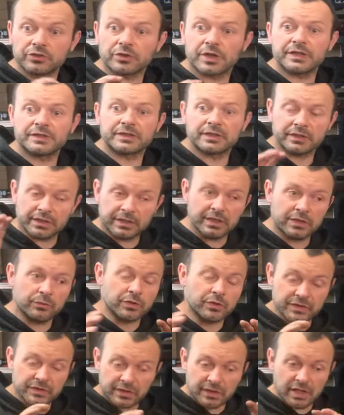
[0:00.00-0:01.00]
dressed, the
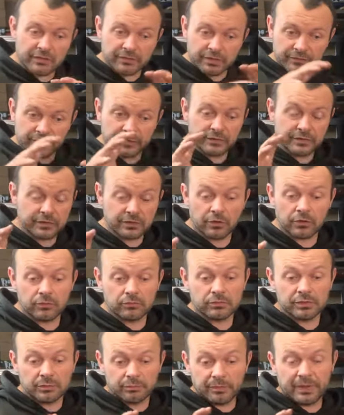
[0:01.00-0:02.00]
gearbox and everything, so
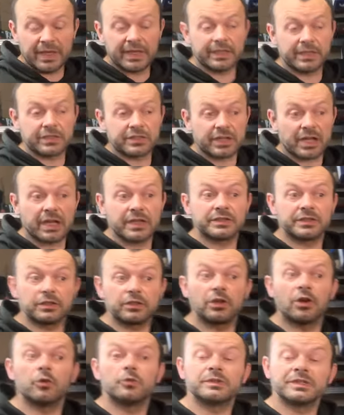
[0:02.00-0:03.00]
the package as it
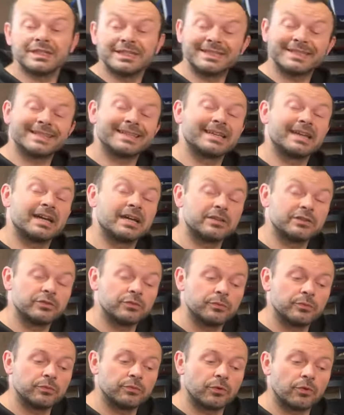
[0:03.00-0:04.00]
goes in the car
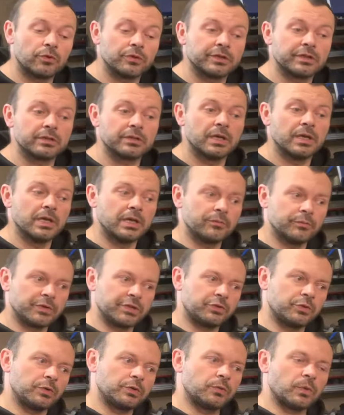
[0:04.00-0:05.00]
to be working
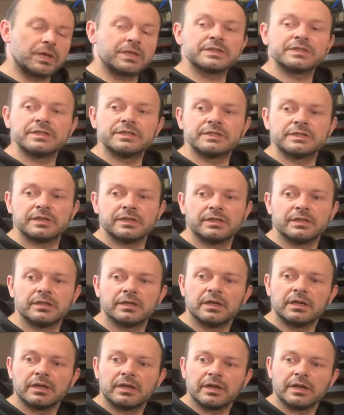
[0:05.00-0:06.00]
between 1cc
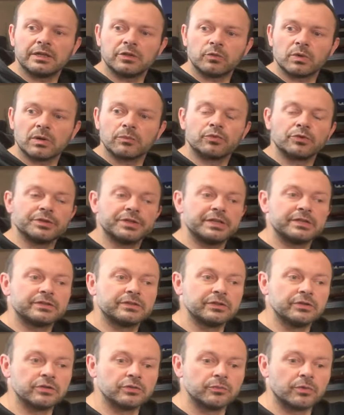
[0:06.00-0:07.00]
and the 1.8
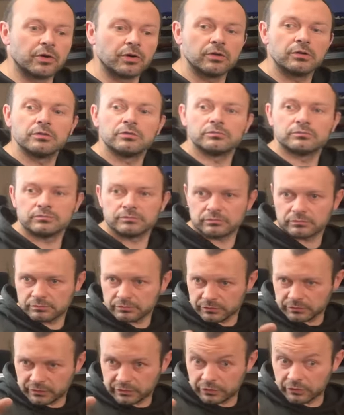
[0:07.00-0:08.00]
turbo,
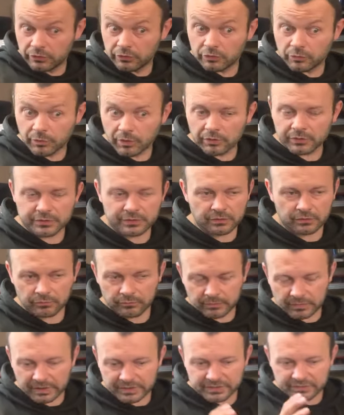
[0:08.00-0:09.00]
to walk, so
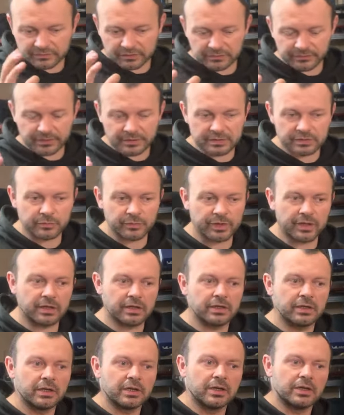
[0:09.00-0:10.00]
massive difference
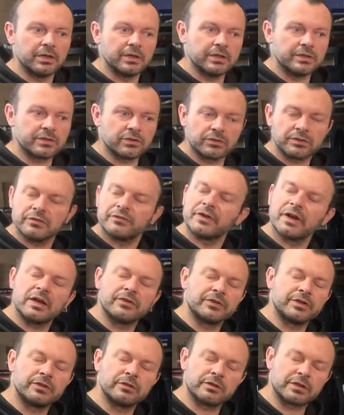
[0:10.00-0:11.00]
apart. It's only
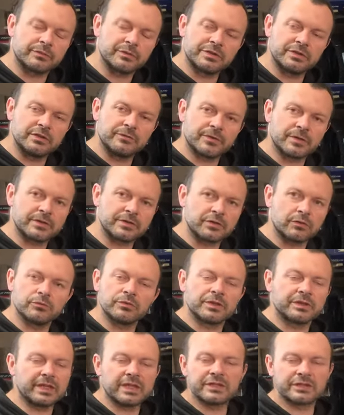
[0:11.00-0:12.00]
five kilograms difference, yeah. so
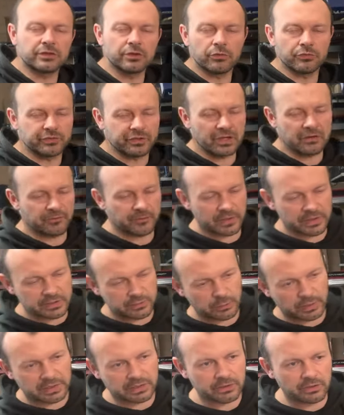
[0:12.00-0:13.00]
there's no difference.
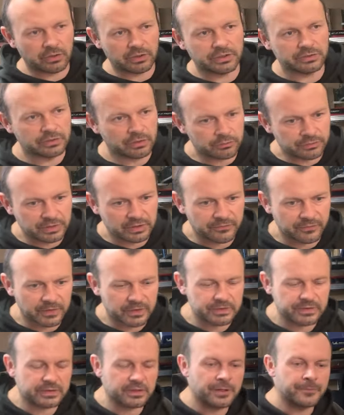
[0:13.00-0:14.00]
We can call it no
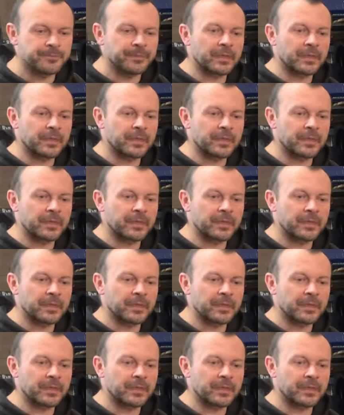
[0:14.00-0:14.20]
difference.